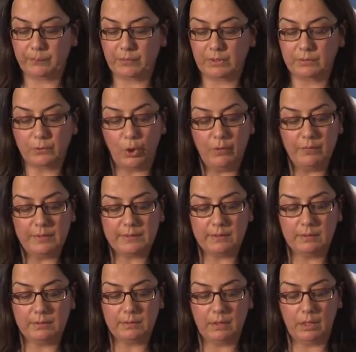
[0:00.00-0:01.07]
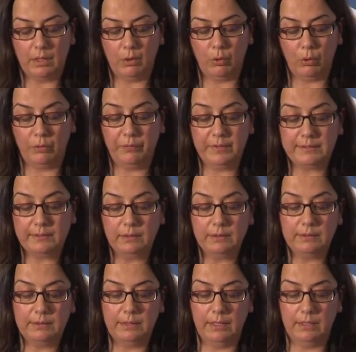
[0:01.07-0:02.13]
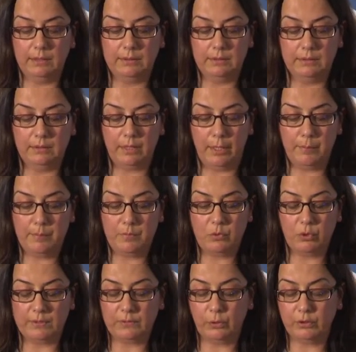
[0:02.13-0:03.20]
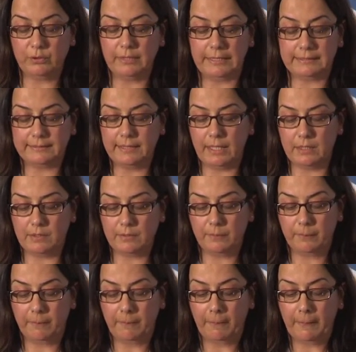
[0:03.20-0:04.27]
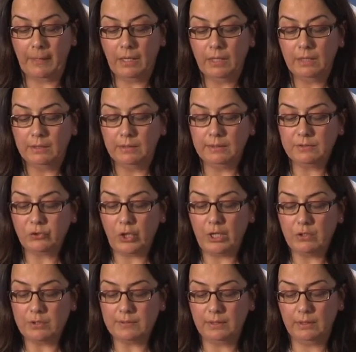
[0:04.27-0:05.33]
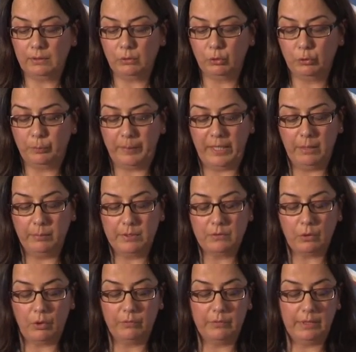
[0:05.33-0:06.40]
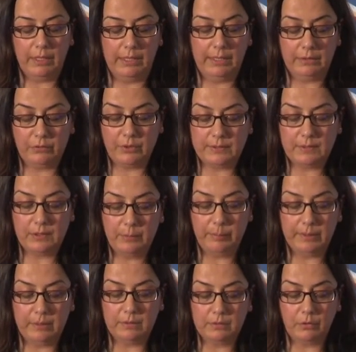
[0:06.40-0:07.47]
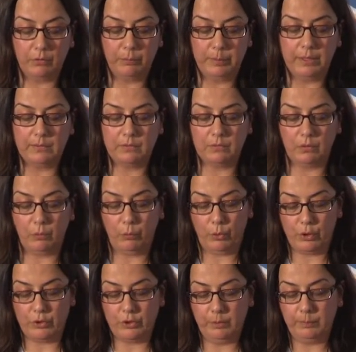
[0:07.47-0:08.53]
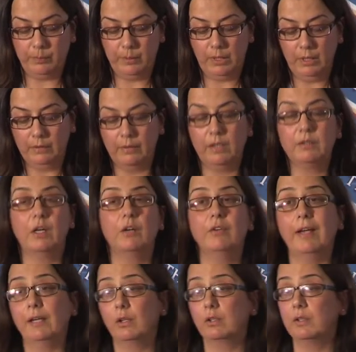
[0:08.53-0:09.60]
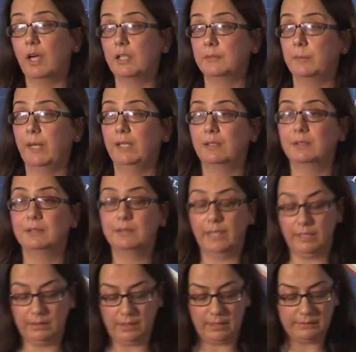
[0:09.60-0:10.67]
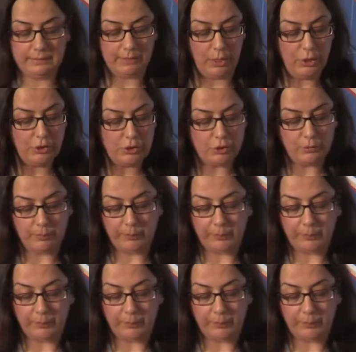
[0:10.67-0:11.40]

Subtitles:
services or facilitated them to a certain extent. These changes include payment of the electricity bills of places of worship that are recognized by the state as such,